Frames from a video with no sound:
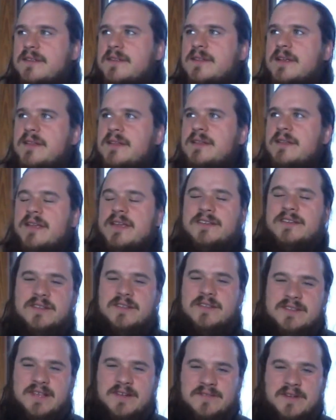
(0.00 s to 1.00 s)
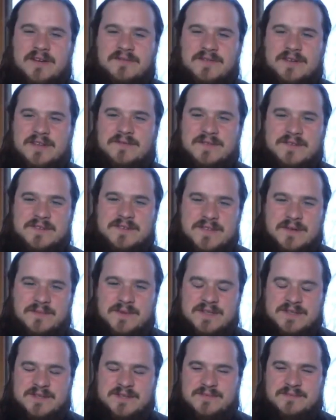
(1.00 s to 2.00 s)
And each of these have kind of a different
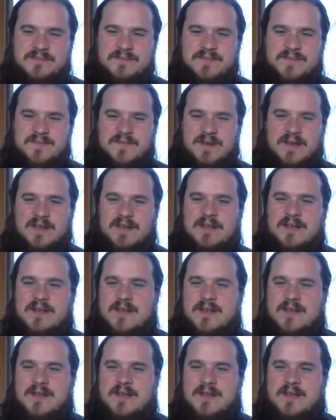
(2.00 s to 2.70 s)
symbolism, right?